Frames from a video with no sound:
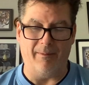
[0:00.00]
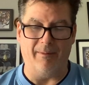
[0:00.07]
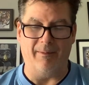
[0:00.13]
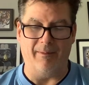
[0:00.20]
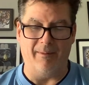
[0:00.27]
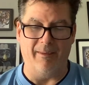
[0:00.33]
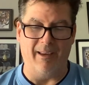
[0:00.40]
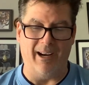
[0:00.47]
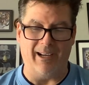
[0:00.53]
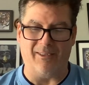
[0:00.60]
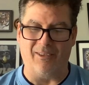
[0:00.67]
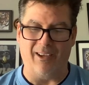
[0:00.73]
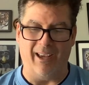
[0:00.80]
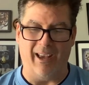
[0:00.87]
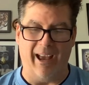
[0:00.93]

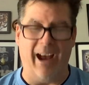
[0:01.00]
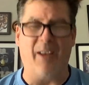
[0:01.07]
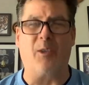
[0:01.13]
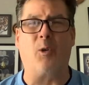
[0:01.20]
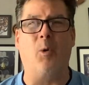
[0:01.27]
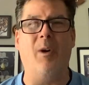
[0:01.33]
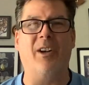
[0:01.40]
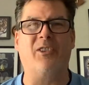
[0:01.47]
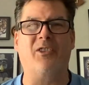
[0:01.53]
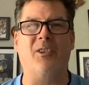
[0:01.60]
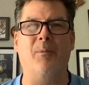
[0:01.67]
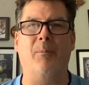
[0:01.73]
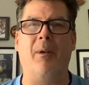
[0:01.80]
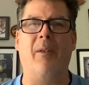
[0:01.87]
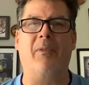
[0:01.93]
out of the
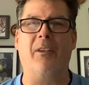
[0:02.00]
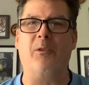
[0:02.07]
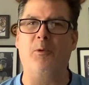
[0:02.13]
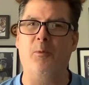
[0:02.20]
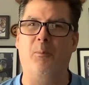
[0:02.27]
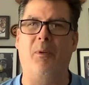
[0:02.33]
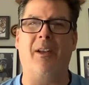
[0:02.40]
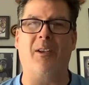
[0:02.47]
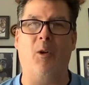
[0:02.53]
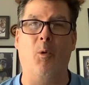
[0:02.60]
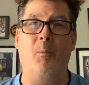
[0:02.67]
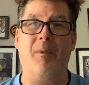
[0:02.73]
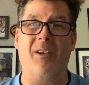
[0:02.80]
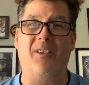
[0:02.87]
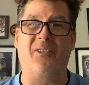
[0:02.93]
question, but they do play Ole
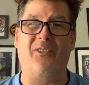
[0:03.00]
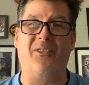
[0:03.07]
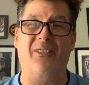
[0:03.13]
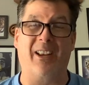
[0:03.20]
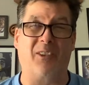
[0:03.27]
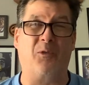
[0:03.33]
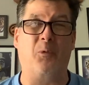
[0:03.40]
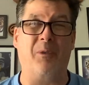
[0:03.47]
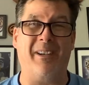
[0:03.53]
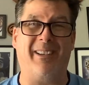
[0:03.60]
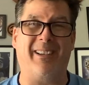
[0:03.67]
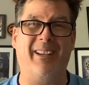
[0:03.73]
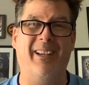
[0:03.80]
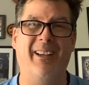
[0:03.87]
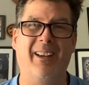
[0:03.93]
Miss next
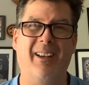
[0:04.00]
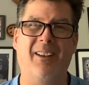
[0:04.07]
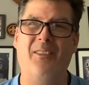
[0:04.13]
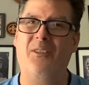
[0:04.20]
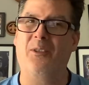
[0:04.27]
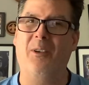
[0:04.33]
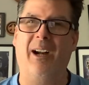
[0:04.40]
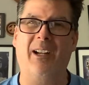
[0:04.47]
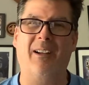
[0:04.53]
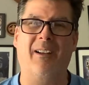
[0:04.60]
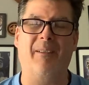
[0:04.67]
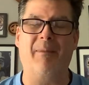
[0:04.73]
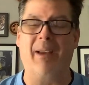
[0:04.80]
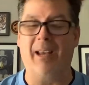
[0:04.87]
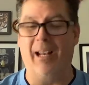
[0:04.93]
week. So, I
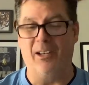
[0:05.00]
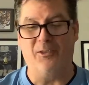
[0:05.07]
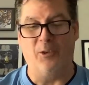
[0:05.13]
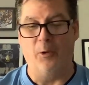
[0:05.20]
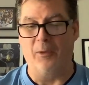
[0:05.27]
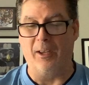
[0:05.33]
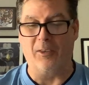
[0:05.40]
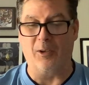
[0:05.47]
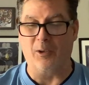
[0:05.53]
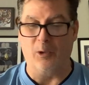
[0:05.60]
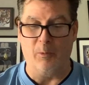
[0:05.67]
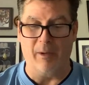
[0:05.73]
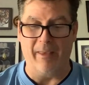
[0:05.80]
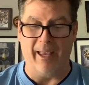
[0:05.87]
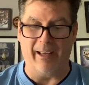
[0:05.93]
just don't think they're going
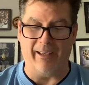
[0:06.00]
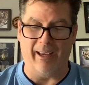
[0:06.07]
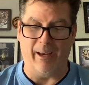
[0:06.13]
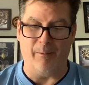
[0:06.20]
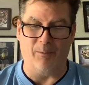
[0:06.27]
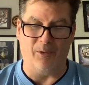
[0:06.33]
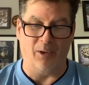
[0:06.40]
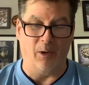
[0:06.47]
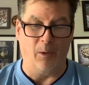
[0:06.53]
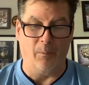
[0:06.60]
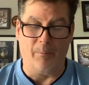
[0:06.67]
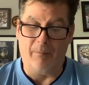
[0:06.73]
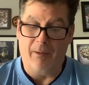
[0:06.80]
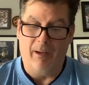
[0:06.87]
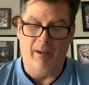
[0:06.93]
to win that game. So,
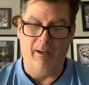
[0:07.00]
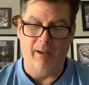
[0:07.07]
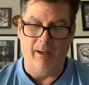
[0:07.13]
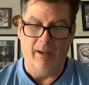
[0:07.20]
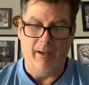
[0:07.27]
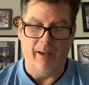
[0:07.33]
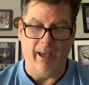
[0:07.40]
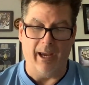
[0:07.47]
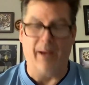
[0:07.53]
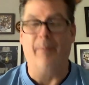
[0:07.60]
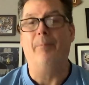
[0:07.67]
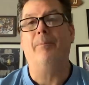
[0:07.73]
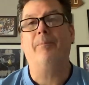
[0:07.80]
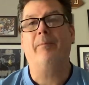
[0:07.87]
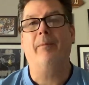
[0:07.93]

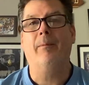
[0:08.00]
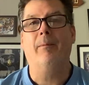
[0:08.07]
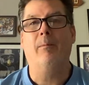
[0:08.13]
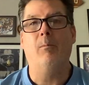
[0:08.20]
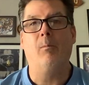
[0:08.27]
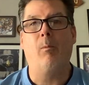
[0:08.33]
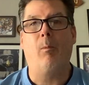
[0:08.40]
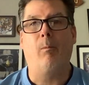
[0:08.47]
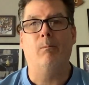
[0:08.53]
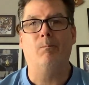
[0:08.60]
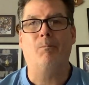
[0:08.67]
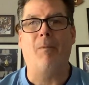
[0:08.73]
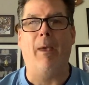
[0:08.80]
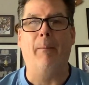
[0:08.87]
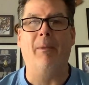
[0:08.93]
hey,
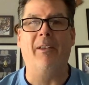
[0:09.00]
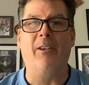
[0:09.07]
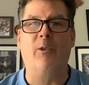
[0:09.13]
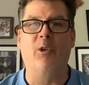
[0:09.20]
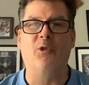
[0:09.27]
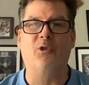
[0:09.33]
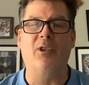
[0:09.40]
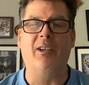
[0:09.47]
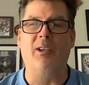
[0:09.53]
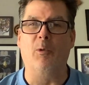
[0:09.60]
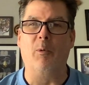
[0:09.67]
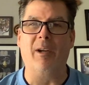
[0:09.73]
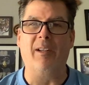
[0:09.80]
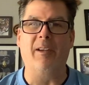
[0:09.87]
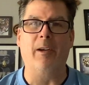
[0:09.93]
Abilene Christian get a
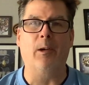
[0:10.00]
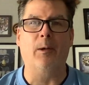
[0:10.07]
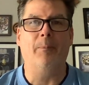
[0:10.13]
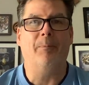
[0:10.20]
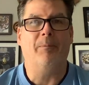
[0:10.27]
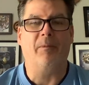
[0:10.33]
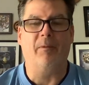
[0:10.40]
win here.